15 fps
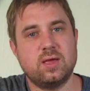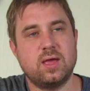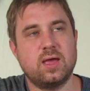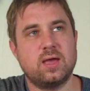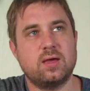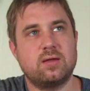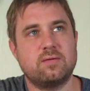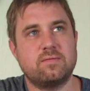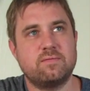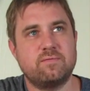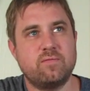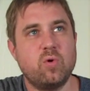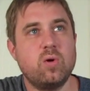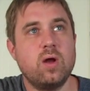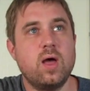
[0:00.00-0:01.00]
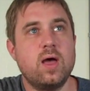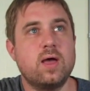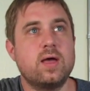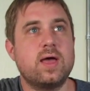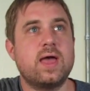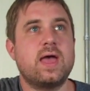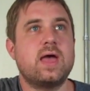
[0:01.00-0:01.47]
and 4
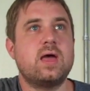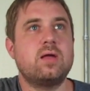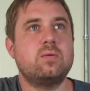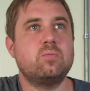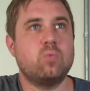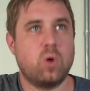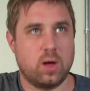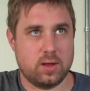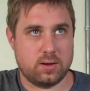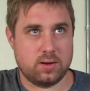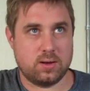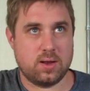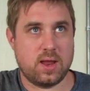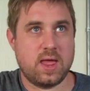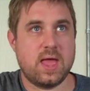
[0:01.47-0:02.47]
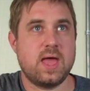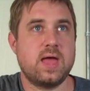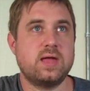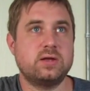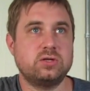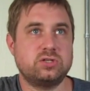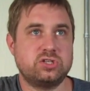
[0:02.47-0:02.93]
and 1
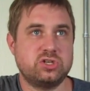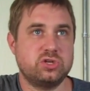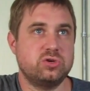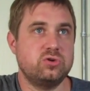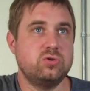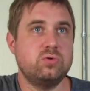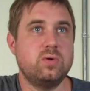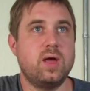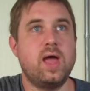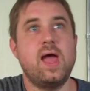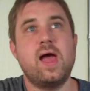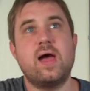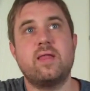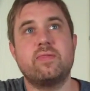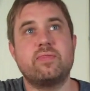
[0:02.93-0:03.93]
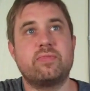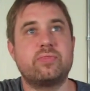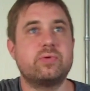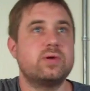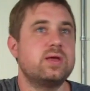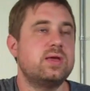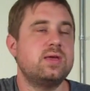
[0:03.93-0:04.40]
and 2 and
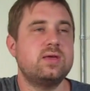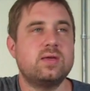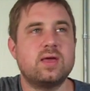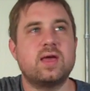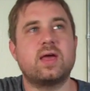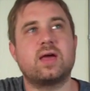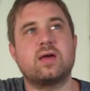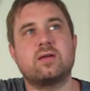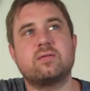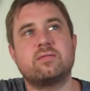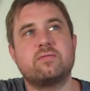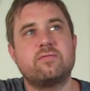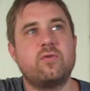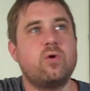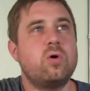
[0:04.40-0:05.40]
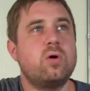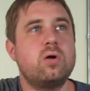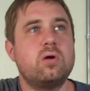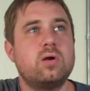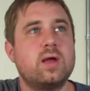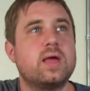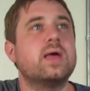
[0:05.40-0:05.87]
3 and
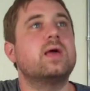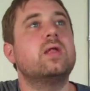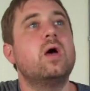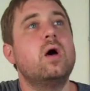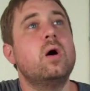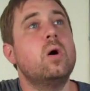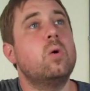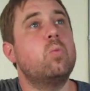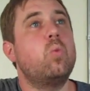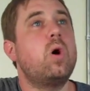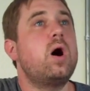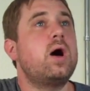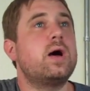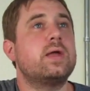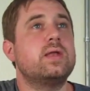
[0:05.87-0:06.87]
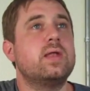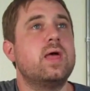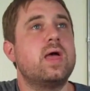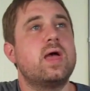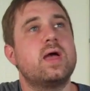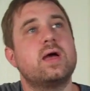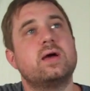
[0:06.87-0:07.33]
4 and 1
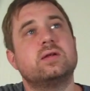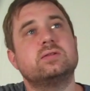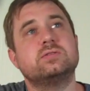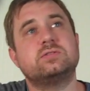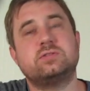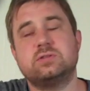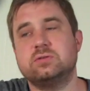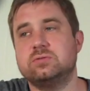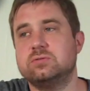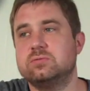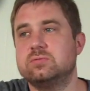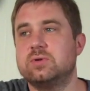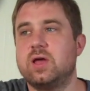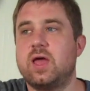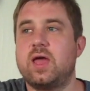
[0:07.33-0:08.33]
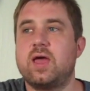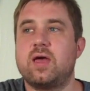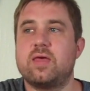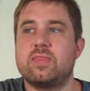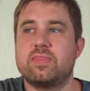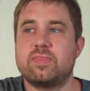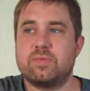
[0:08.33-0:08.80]
and 2
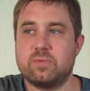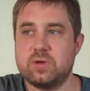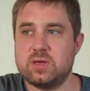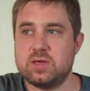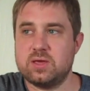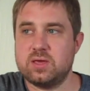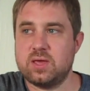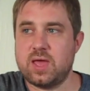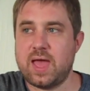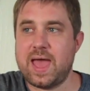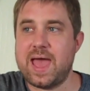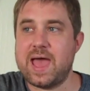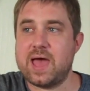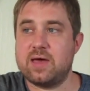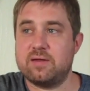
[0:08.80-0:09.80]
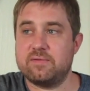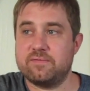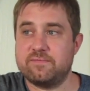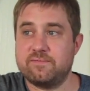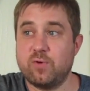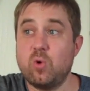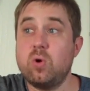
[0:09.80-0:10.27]
and 3 and
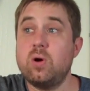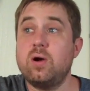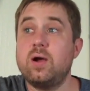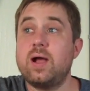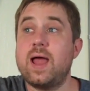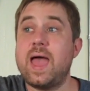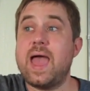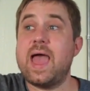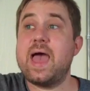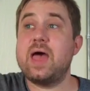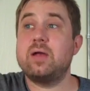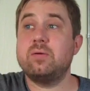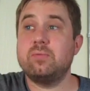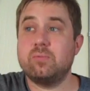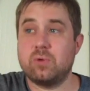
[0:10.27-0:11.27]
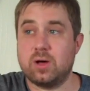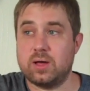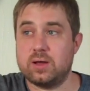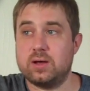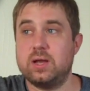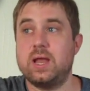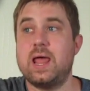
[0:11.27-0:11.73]
4 and
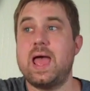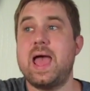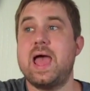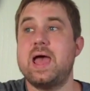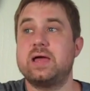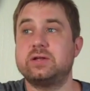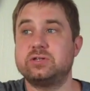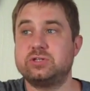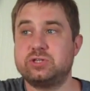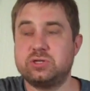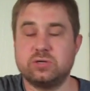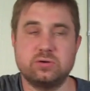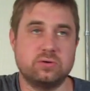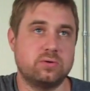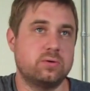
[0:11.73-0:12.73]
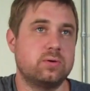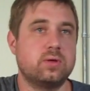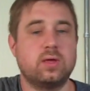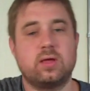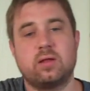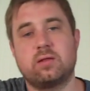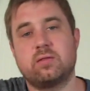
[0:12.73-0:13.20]
1 and 2
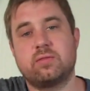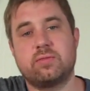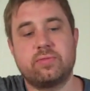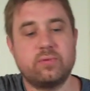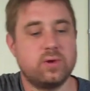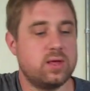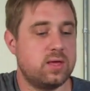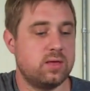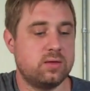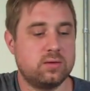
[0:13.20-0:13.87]
and 3